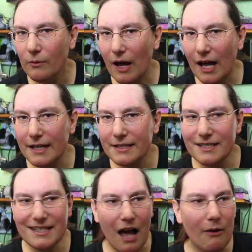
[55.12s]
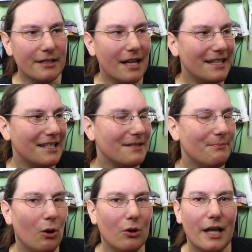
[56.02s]
and nowadays it's
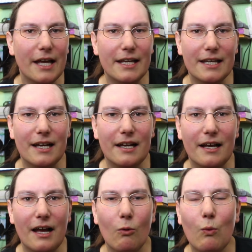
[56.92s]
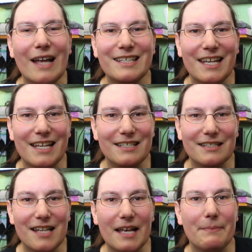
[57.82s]
more like uh, a wet heat.
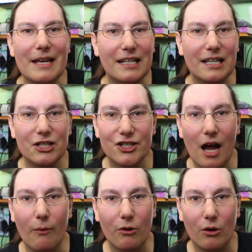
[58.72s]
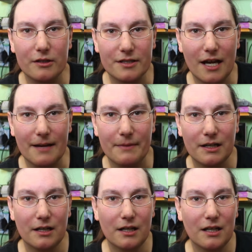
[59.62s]
It's like being in a shower all the time.
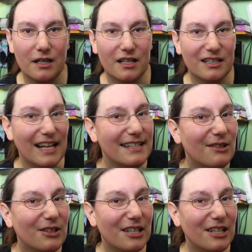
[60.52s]
That's not